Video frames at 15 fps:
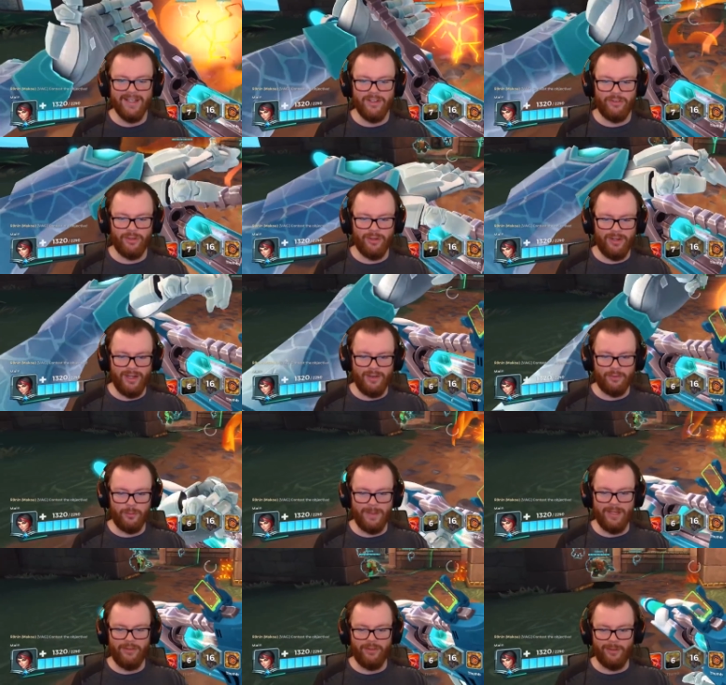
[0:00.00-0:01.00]
so already off to a
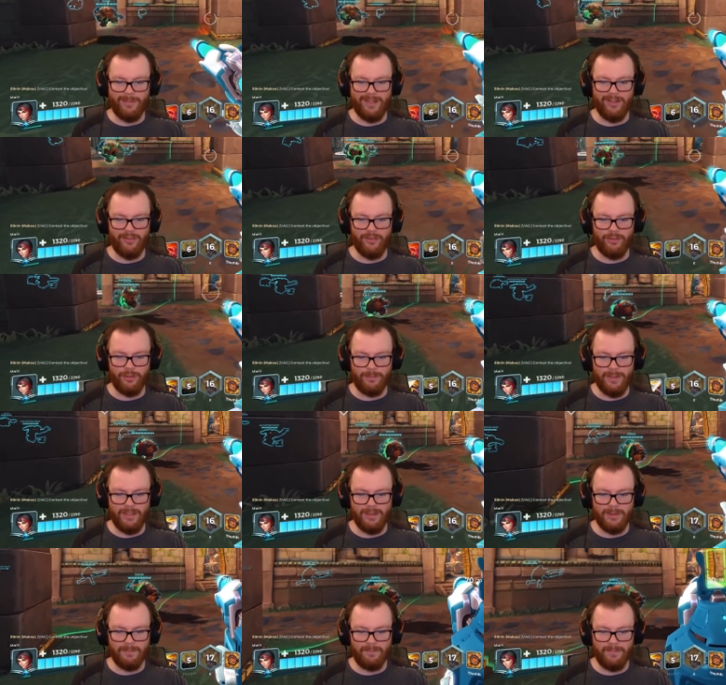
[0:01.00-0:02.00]
bad start because it took
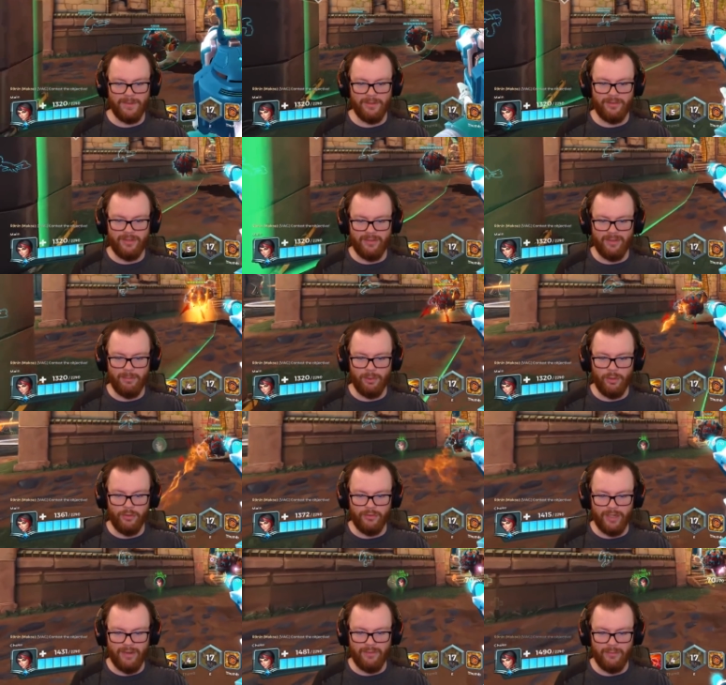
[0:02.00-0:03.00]
me 70 bullets
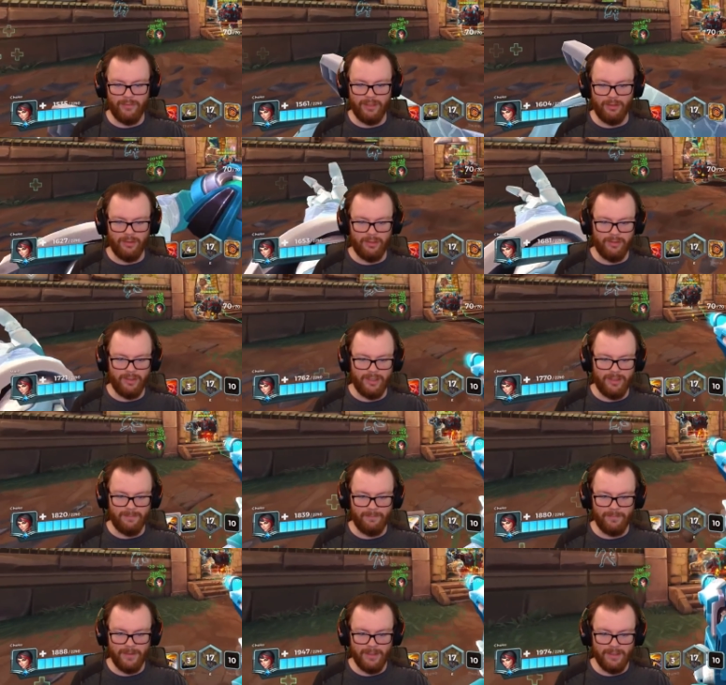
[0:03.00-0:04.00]
and I haven't even killed anything yet.
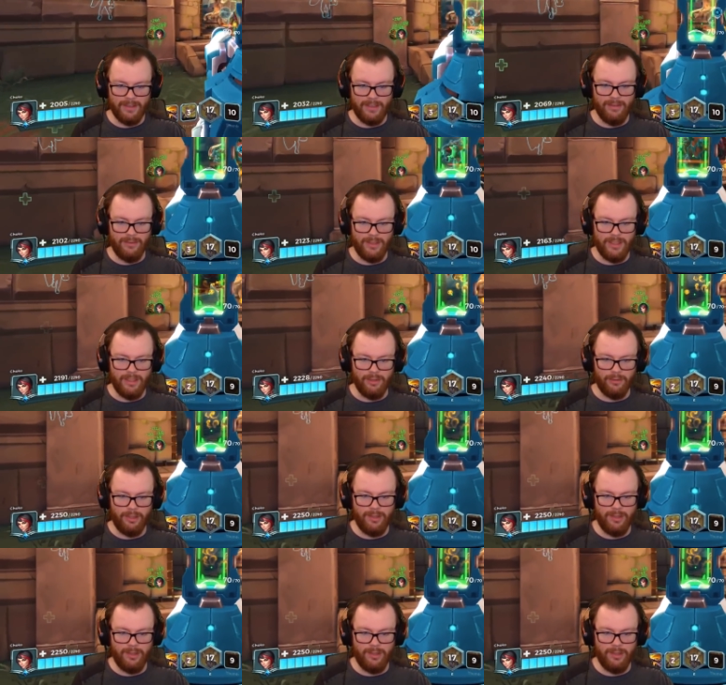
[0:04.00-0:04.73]
Oh, no.